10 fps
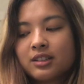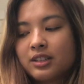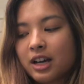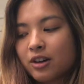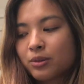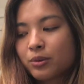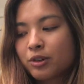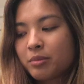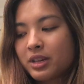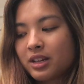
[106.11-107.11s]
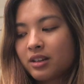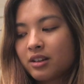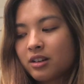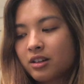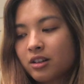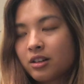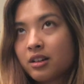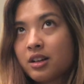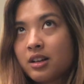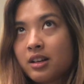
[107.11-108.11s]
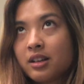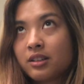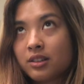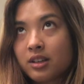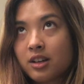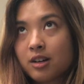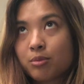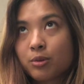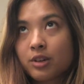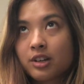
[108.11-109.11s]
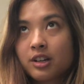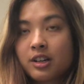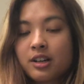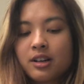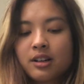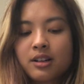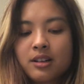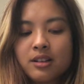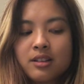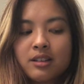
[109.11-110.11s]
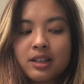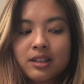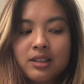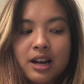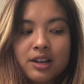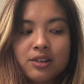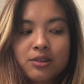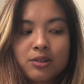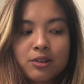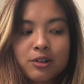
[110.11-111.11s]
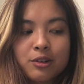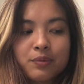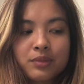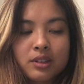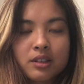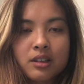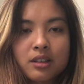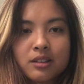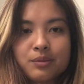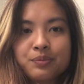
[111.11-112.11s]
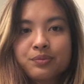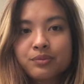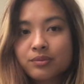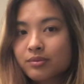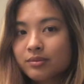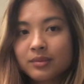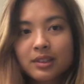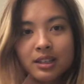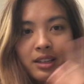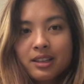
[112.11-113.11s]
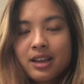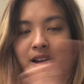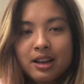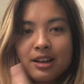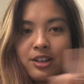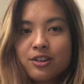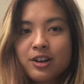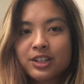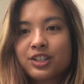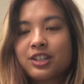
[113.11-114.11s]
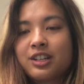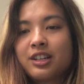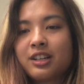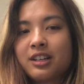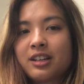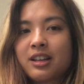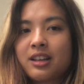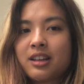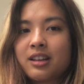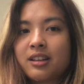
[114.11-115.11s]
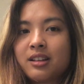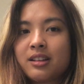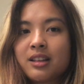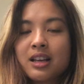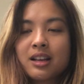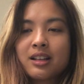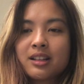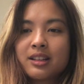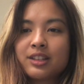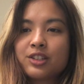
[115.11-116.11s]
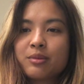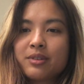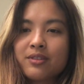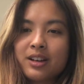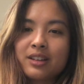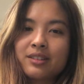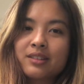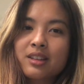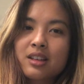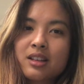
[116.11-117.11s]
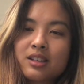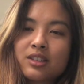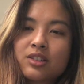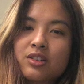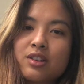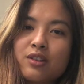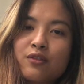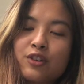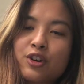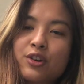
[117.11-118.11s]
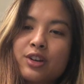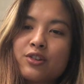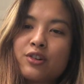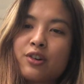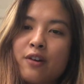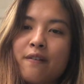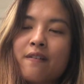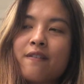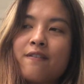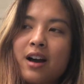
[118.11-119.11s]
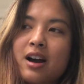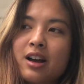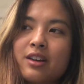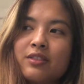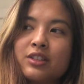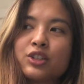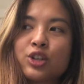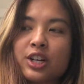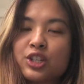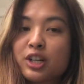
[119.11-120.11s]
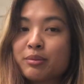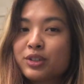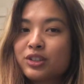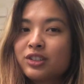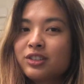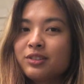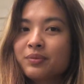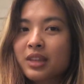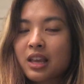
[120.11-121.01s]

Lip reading: downward, medial, upward, and then like lateral, and yeah, any direction, and that should be fine. So then for cranial nerve 5, the trigeminal,